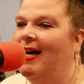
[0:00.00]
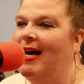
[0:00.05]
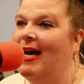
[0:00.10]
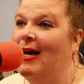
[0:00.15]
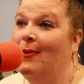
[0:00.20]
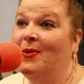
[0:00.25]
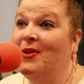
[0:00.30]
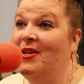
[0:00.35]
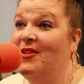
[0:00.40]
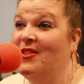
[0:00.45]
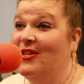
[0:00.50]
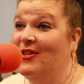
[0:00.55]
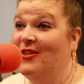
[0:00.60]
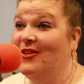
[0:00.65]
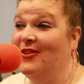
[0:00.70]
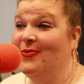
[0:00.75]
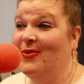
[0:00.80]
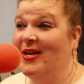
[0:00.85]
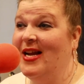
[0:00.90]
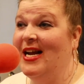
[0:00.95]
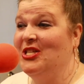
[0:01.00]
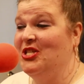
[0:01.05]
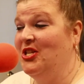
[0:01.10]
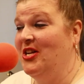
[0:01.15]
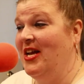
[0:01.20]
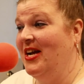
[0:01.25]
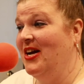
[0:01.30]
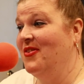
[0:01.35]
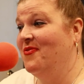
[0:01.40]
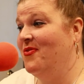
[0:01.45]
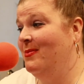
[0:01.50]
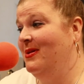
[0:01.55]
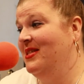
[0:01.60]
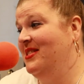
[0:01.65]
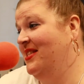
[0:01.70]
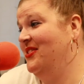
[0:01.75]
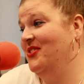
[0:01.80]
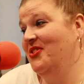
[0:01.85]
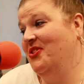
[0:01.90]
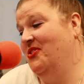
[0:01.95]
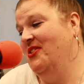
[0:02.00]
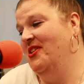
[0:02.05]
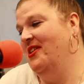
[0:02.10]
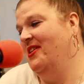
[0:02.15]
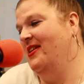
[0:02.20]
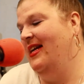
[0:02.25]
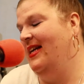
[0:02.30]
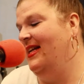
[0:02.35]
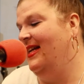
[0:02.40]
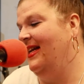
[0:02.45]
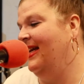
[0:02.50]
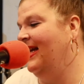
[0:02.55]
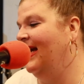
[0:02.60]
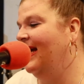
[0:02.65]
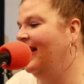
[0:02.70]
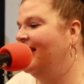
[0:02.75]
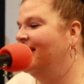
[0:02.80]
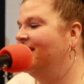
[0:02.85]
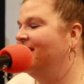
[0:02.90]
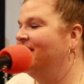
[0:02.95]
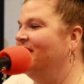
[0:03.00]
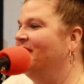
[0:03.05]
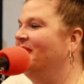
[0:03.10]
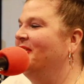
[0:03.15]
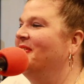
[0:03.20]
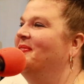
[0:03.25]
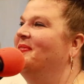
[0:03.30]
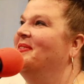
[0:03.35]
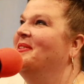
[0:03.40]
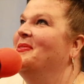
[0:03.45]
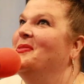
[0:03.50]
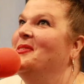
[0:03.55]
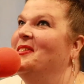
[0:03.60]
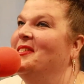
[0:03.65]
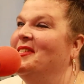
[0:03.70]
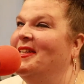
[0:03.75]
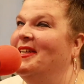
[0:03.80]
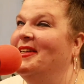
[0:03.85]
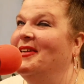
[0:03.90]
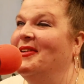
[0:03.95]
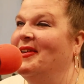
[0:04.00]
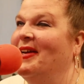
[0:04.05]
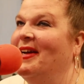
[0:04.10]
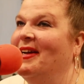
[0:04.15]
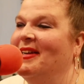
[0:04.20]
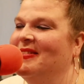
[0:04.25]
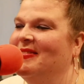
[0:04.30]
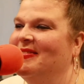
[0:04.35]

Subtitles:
I wanted the reaction I got from my sister-in-law, and I didn't get it. So I'm just like, okay.